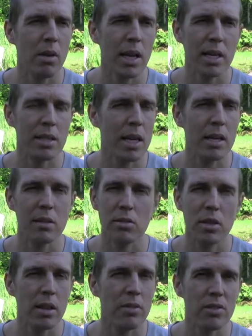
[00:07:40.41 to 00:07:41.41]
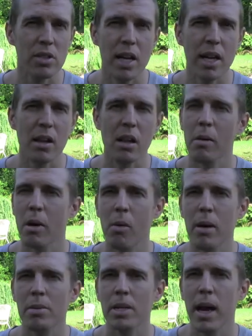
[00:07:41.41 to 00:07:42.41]
Like I said, there's nothing for sale on my
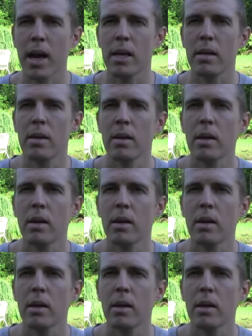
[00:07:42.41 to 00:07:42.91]
website